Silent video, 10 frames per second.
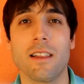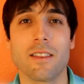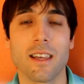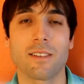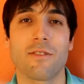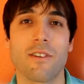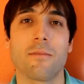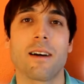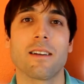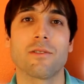Thanks for
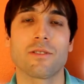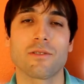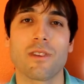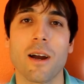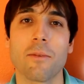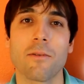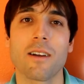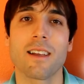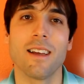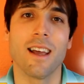everybody who subscribed
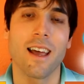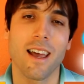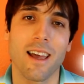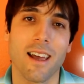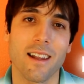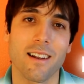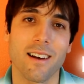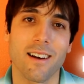already. And